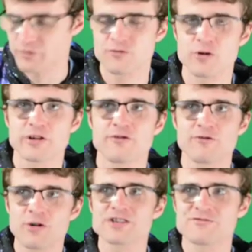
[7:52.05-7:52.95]
for the
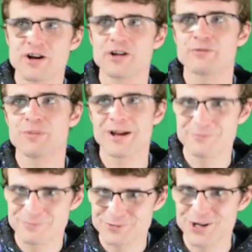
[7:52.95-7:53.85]
force felt by a
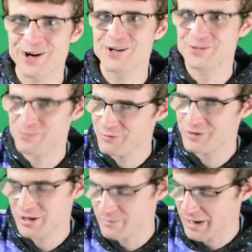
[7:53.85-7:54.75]
charge
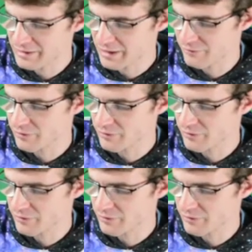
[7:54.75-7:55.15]
moving in a magnetic